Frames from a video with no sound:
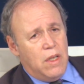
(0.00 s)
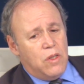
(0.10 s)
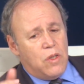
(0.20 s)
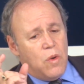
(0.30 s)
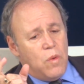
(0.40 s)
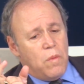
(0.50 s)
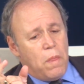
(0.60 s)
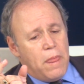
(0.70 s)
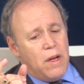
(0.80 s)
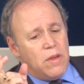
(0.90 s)
So
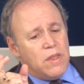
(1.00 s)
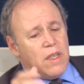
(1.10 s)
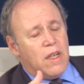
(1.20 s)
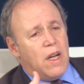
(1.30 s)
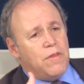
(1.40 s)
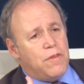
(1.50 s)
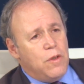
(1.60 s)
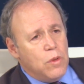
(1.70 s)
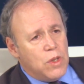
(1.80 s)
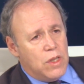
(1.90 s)
there is a
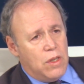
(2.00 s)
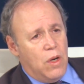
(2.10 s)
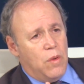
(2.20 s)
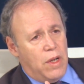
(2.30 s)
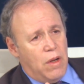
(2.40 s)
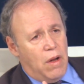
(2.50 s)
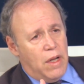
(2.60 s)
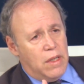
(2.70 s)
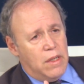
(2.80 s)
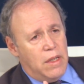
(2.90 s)
fusion going on.
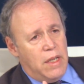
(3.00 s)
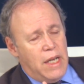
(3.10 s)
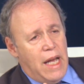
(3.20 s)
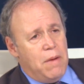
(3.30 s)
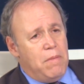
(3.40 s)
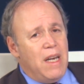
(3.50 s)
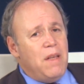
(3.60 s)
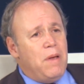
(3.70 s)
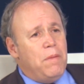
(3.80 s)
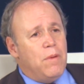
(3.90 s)
And many
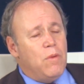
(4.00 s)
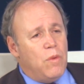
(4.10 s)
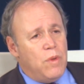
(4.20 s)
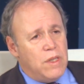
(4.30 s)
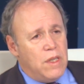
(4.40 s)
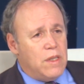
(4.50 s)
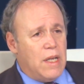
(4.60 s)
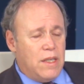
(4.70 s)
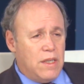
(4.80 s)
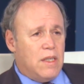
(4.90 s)
people will resist
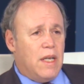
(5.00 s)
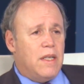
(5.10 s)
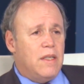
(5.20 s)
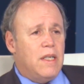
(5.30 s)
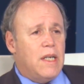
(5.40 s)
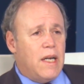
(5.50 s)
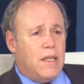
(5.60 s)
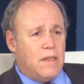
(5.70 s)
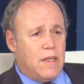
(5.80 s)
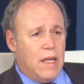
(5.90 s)
that, just like in the
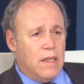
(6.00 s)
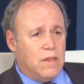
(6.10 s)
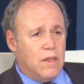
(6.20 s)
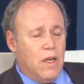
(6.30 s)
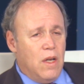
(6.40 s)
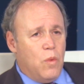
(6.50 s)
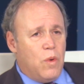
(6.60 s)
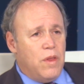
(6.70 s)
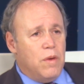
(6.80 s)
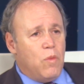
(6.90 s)
United States,
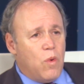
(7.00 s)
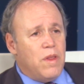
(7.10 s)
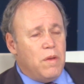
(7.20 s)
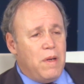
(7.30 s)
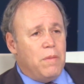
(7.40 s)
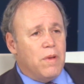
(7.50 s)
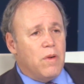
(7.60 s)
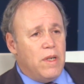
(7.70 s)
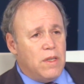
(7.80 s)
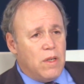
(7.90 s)
where the more that people
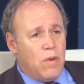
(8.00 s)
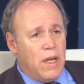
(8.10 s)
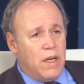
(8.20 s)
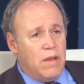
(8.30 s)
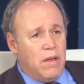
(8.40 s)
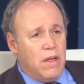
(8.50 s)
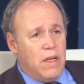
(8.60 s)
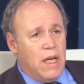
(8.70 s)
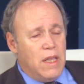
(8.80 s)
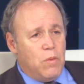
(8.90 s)
are integrated,
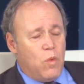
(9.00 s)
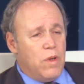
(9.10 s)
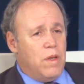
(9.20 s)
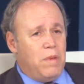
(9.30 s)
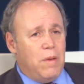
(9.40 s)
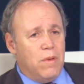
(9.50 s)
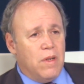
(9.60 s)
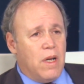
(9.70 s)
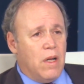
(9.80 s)
and the more that people of